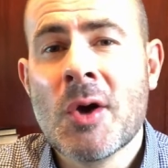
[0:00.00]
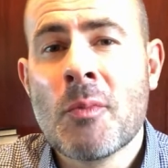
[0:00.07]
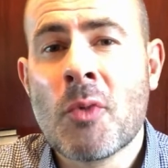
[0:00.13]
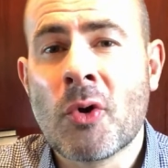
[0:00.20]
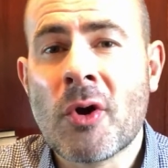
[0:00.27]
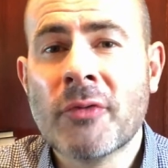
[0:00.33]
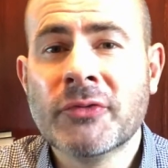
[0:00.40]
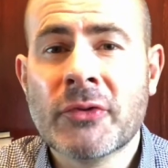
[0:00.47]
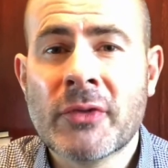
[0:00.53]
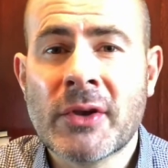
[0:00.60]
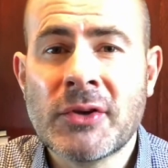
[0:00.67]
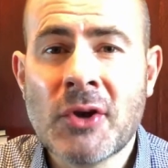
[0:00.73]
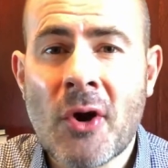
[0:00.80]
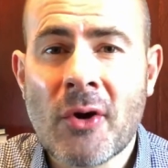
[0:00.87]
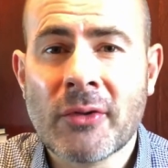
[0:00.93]
More often
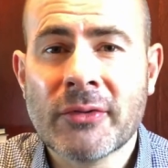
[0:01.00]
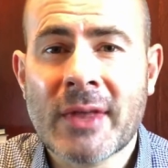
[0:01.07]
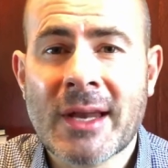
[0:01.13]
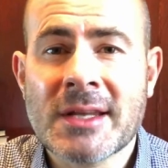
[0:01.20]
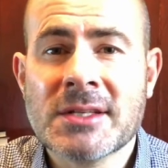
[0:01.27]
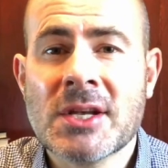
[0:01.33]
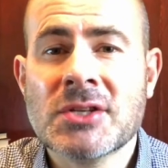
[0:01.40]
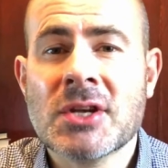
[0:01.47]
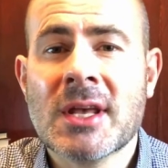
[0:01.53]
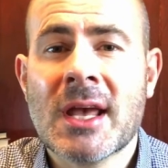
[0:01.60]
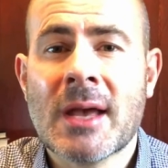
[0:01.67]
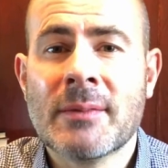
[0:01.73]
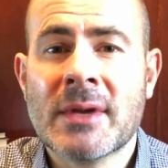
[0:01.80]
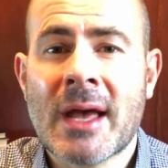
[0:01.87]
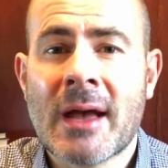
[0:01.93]
than not, their decision
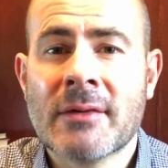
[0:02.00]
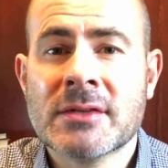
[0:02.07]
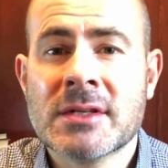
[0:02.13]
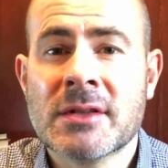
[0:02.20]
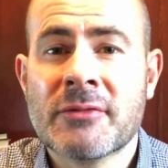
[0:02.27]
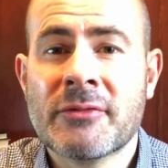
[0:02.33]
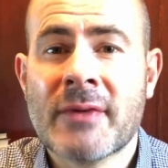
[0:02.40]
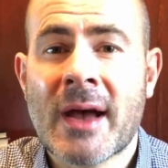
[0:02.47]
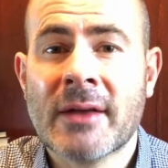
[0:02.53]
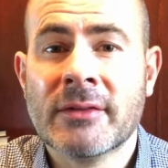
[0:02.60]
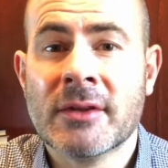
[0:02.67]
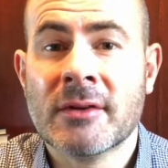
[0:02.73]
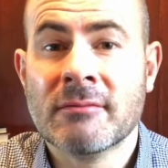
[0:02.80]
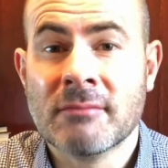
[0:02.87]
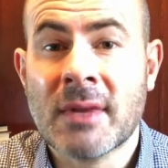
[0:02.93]
came down to the fact that,